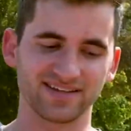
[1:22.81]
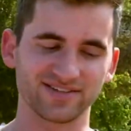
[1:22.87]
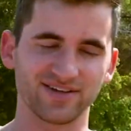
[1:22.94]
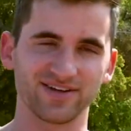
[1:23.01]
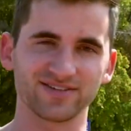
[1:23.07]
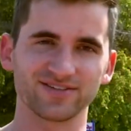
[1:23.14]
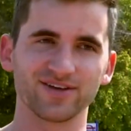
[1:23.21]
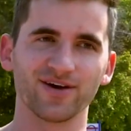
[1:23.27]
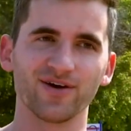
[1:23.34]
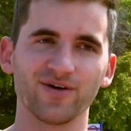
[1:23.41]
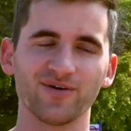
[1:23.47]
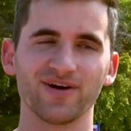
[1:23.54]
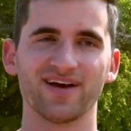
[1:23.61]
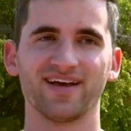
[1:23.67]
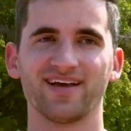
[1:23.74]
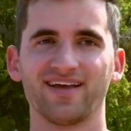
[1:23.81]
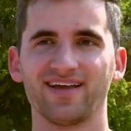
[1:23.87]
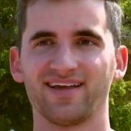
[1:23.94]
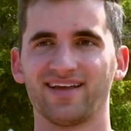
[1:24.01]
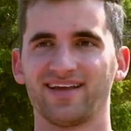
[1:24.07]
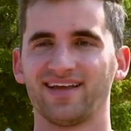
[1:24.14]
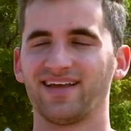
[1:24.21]
it's also
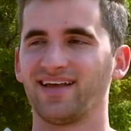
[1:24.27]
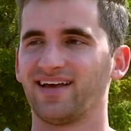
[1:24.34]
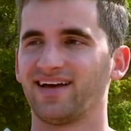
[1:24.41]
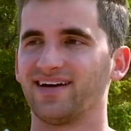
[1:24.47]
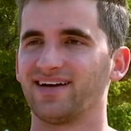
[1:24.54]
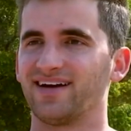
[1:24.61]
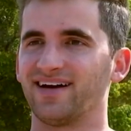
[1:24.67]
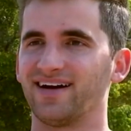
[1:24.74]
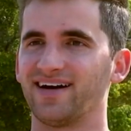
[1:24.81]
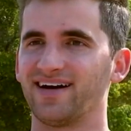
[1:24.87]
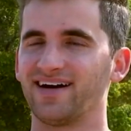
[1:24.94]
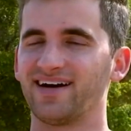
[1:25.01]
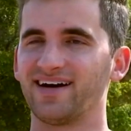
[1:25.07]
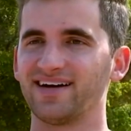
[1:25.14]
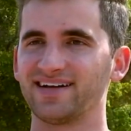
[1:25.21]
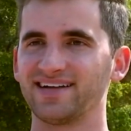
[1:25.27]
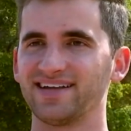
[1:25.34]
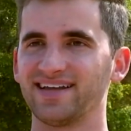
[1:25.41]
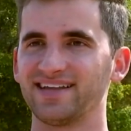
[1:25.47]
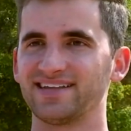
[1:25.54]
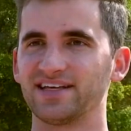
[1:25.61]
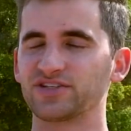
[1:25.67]
uh,
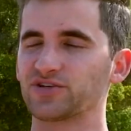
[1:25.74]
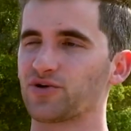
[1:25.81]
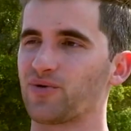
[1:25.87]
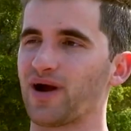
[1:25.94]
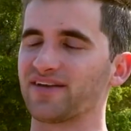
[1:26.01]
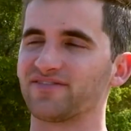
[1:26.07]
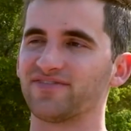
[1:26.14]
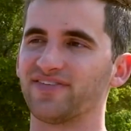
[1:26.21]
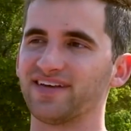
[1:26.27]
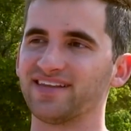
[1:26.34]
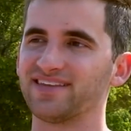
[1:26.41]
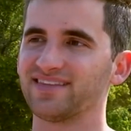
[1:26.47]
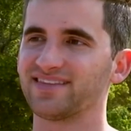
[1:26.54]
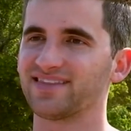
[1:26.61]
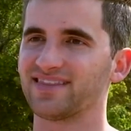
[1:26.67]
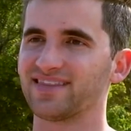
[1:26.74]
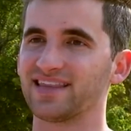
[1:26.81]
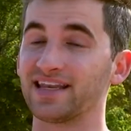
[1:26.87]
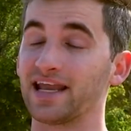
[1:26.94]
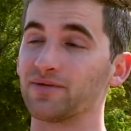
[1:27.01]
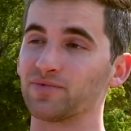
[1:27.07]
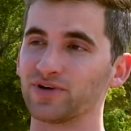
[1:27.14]
it doesn't quite fit
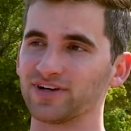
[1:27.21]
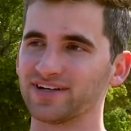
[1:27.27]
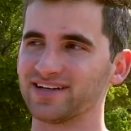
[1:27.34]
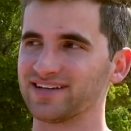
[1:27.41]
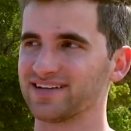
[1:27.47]
the neighborhood.